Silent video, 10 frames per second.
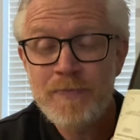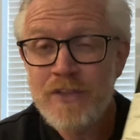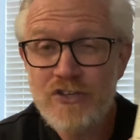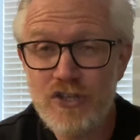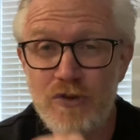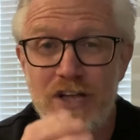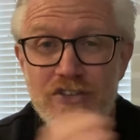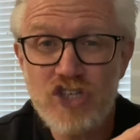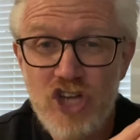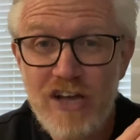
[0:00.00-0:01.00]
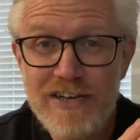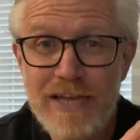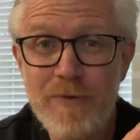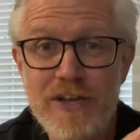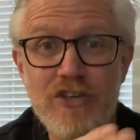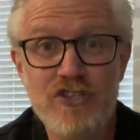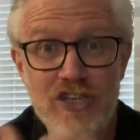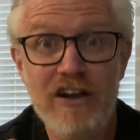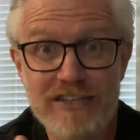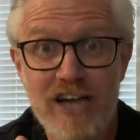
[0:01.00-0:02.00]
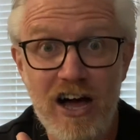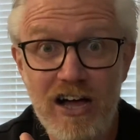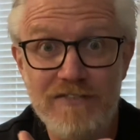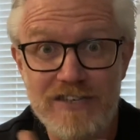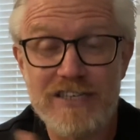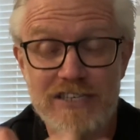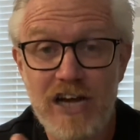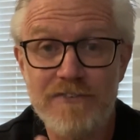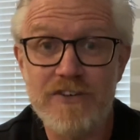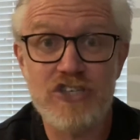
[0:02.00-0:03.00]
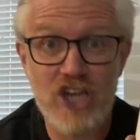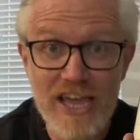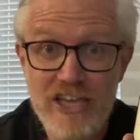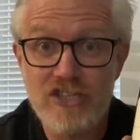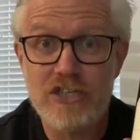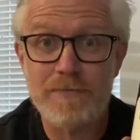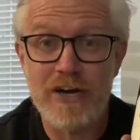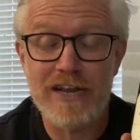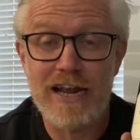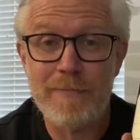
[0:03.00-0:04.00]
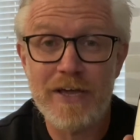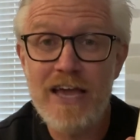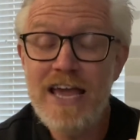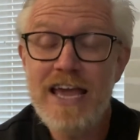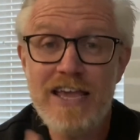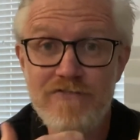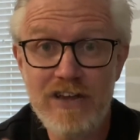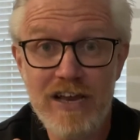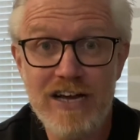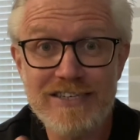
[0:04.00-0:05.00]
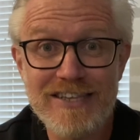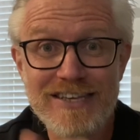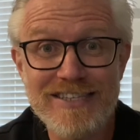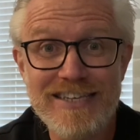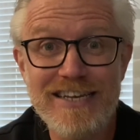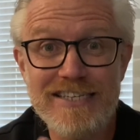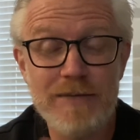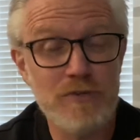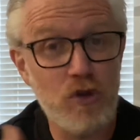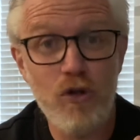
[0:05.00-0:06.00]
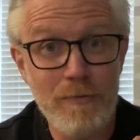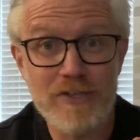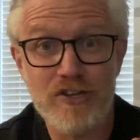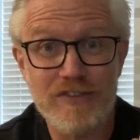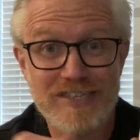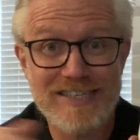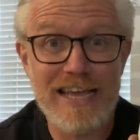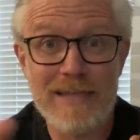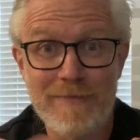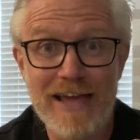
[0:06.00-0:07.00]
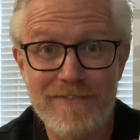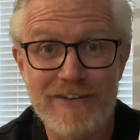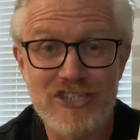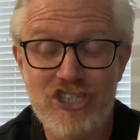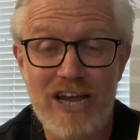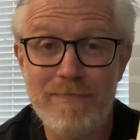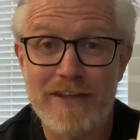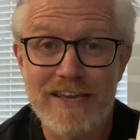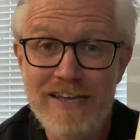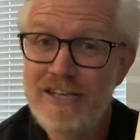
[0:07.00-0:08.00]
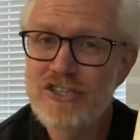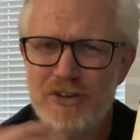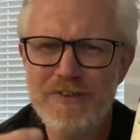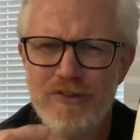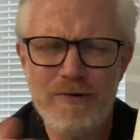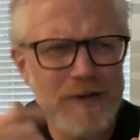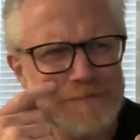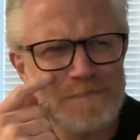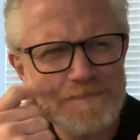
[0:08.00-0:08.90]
So the Chardonnay, when he started to harvest this after he changed to biodynamic, he realized that the acidity was almost on the same level as Chablis. So he thought, well,